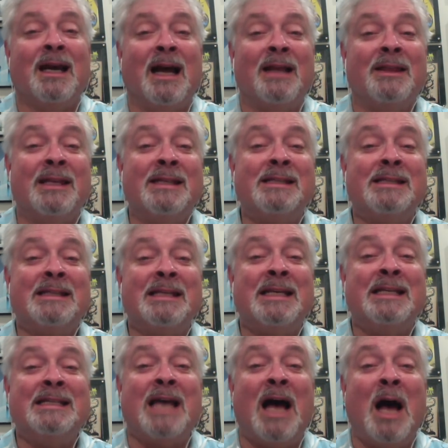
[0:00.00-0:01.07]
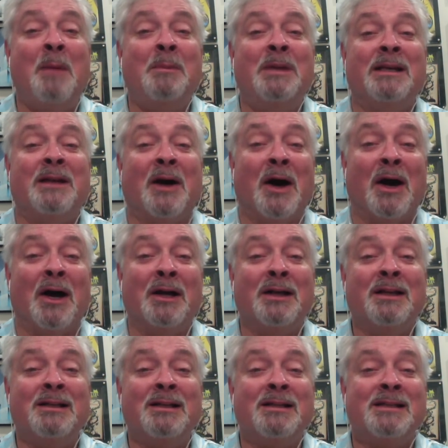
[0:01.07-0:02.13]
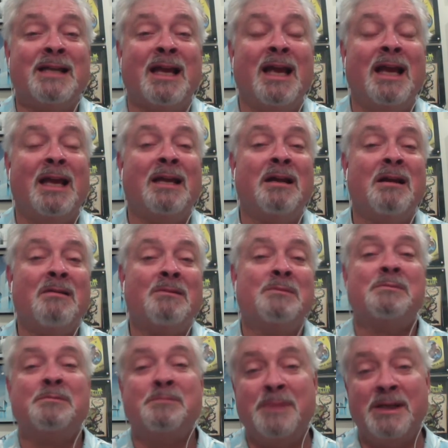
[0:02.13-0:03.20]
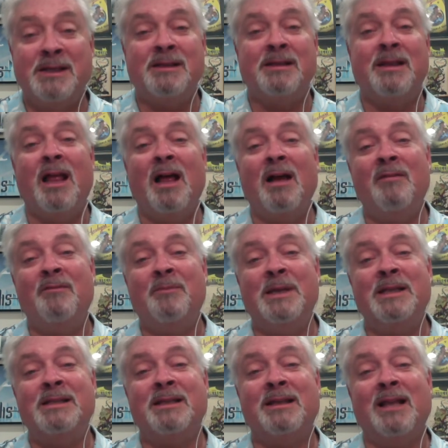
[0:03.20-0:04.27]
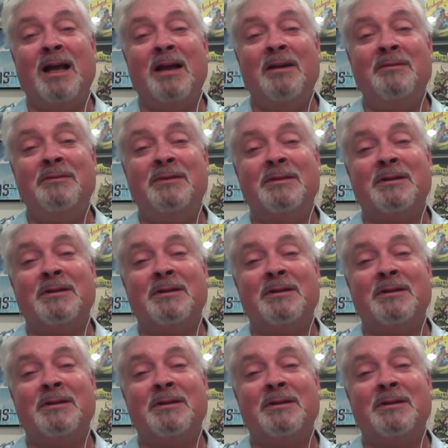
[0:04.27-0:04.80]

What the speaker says: this is Omnidog saying peace and love,